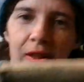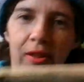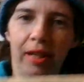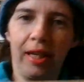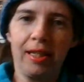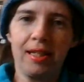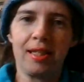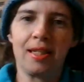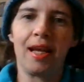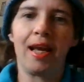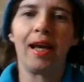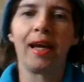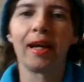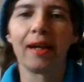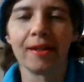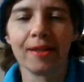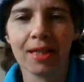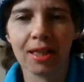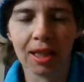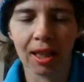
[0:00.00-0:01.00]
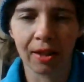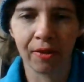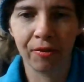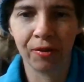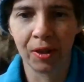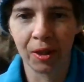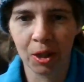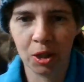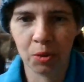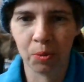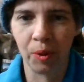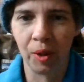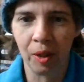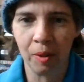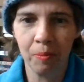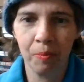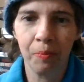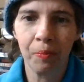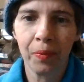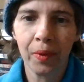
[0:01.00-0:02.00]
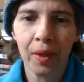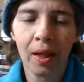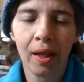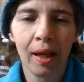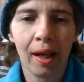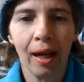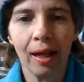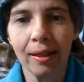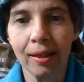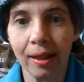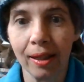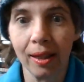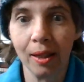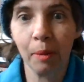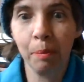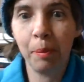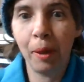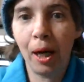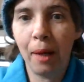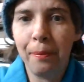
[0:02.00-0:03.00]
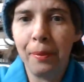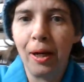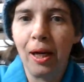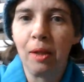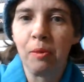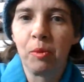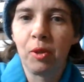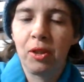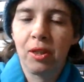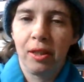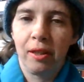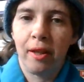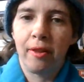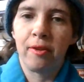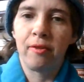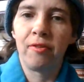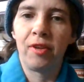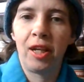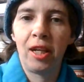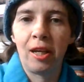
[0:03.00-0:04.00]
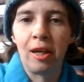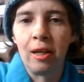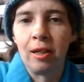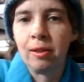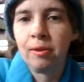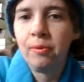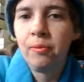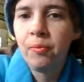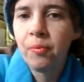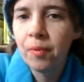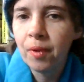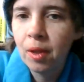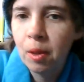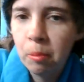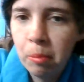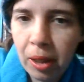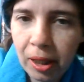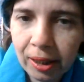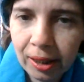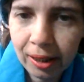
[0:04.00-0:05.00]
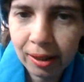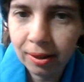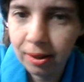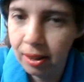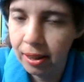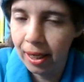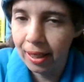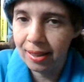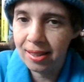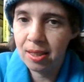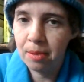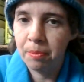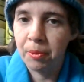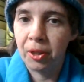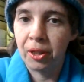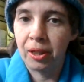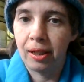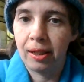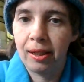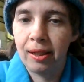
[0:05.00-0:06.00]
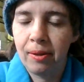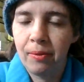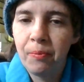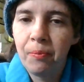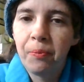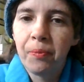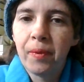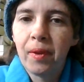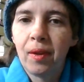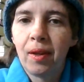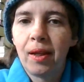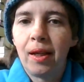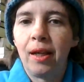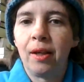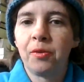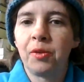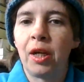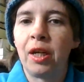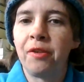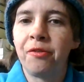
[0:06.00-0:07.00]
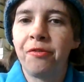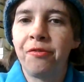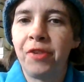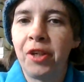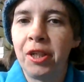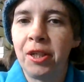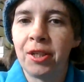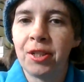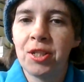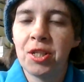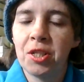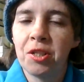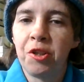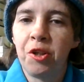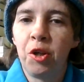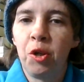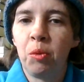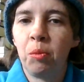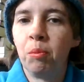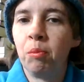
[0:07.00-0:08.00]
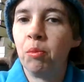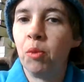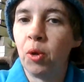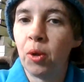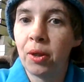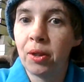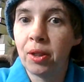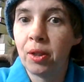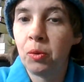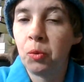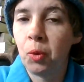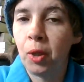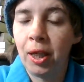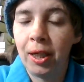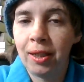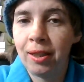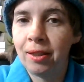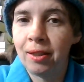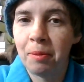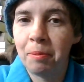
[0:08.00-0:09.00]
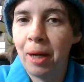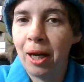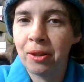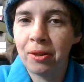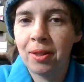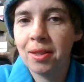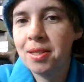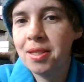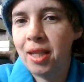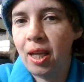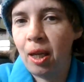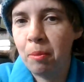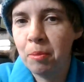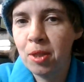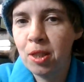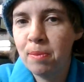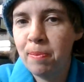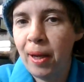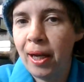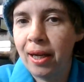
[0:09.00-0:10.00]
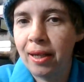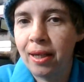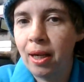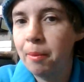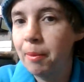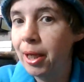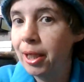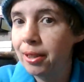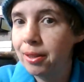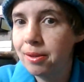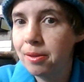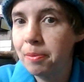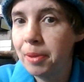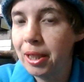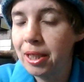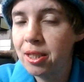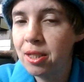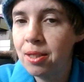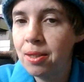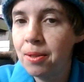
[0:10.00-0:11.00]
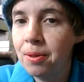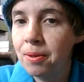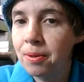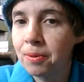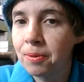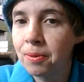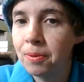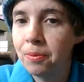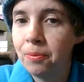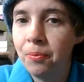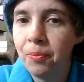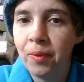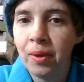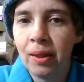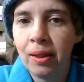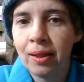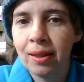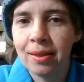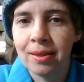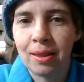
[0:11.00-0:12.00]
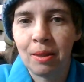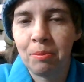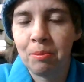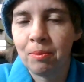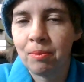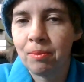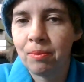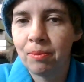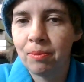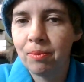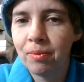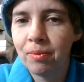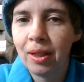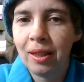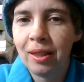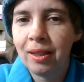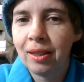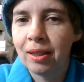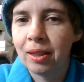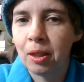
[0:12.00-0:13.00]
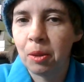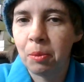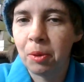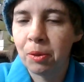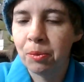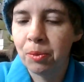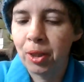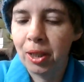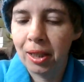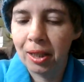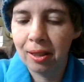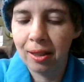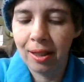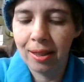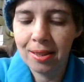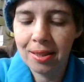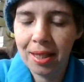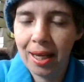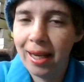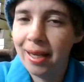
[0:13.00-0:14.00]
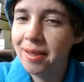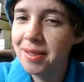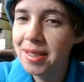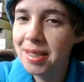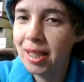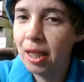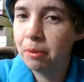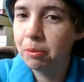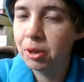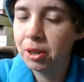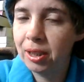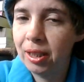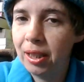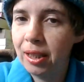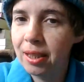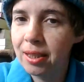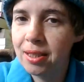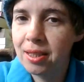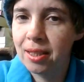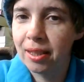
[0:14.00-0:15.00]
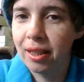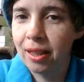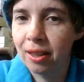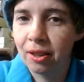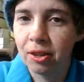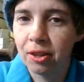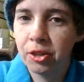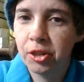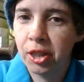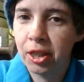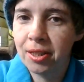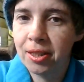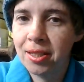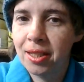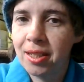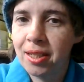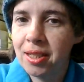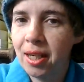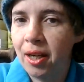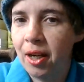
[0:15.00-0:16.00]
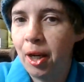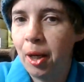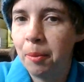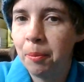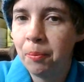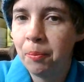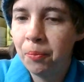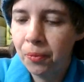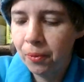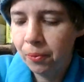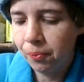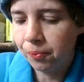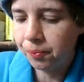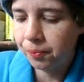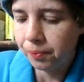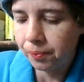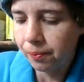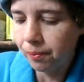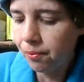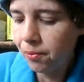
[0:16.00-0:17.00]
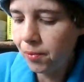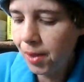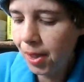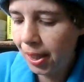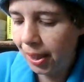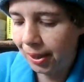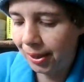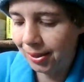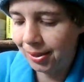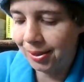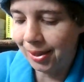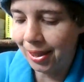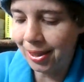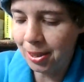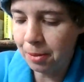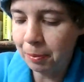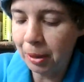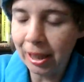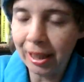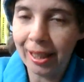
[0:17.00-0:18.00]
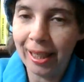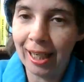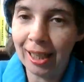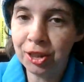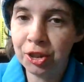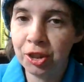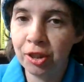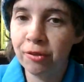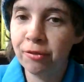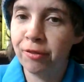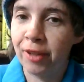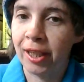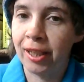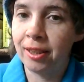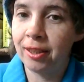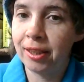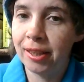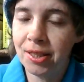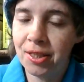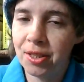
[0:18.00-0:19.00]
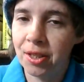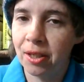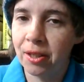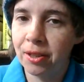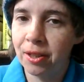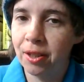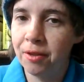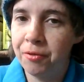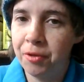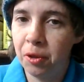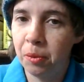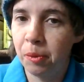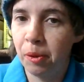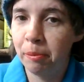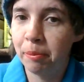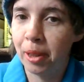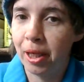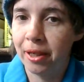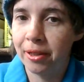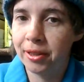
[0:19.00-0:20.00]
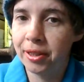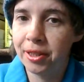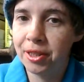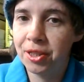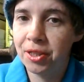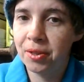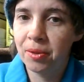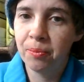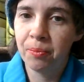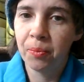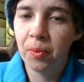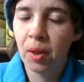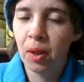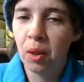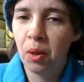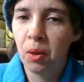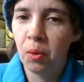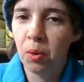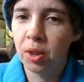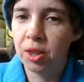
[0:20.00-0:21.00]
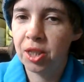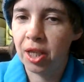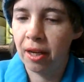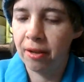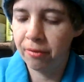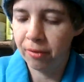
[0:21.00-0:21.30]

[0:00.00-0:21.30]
like today until I finish one. And then I'll pop on with another video picking the next book. If I finish more than one in about the same span, I might get to pick 2. Because I'm going to be reading these kind of simultaneously, little chunks at a time. it does mean I actually finally start Of Human Bondage, which I've